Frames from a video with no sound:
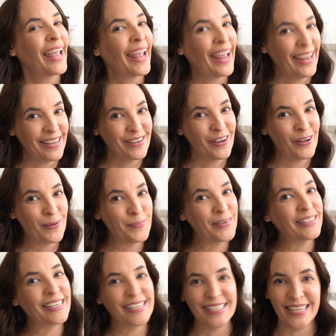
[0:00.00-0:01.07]
Hey y'all,
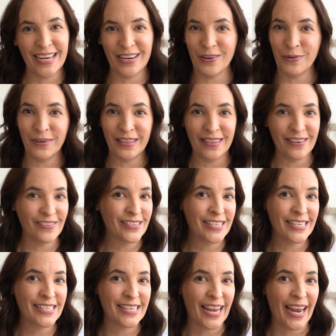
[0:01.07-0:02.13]
Melissa here with you
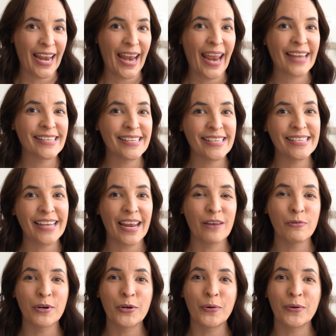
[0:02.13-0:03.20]
today, and
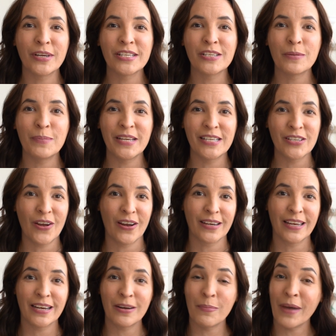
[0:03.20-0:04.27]
today we're going to be
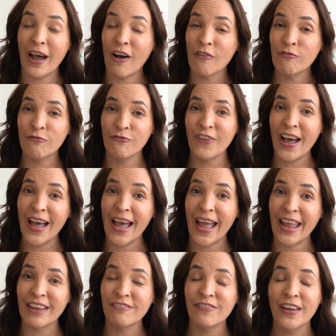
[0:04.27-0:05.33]
talking about
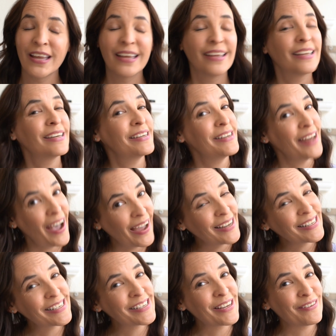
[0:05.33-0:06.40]
five
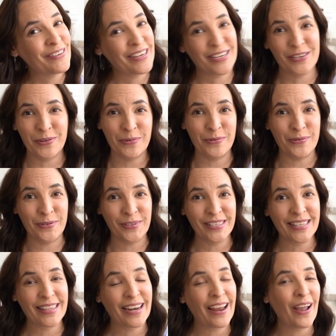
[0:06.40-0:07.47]
not sewing
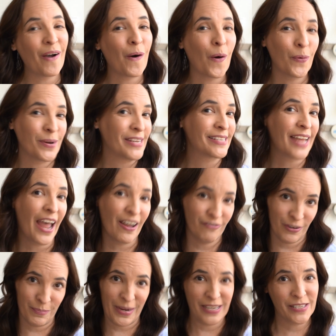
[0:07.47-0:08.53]
tools that I always
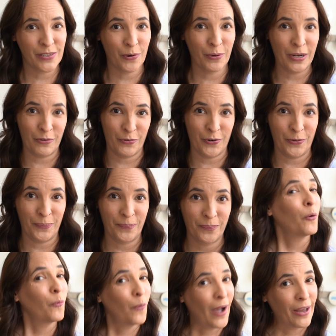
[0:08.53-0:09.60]
have in my sewing room.
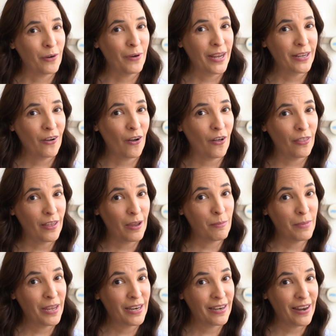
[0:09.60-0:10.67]
Why do I call
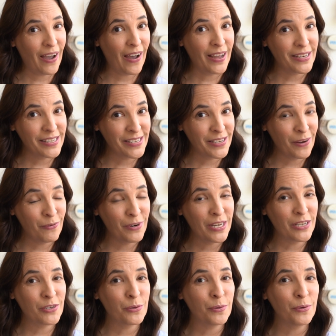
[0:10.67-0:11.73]
them not
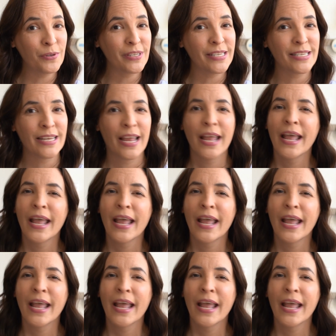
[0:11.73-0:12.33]
sewing tools?